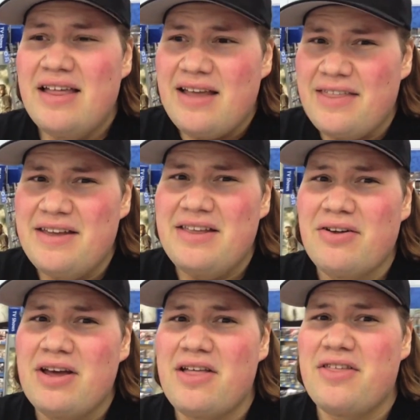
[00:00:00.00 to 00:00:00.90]
I think the
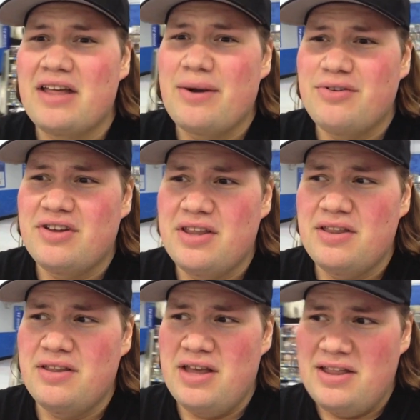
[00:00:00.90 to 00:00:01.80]
only other thing I was in,
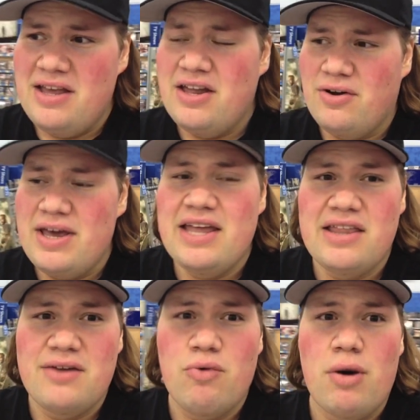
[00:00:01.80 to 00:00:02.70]
you know, in
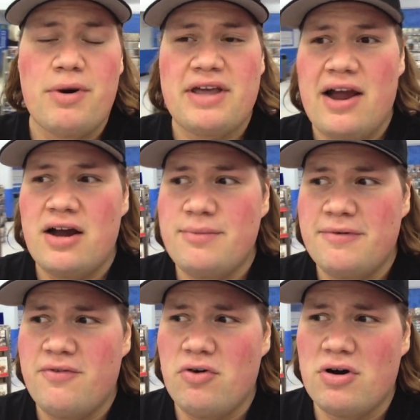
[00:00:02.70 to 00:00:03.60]
that Walmart carried
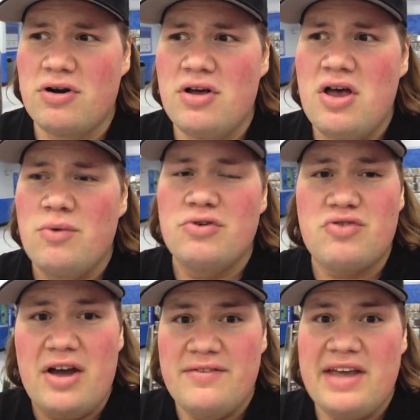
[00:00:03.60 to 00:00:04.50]
before was
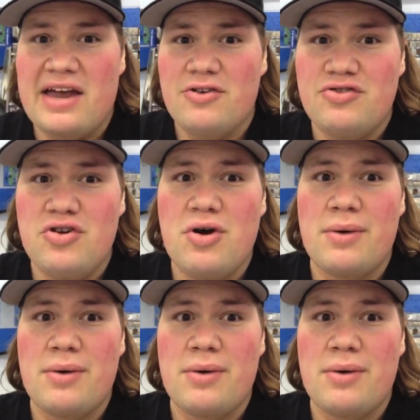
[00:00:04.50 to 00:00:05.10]
Grave Encounters two.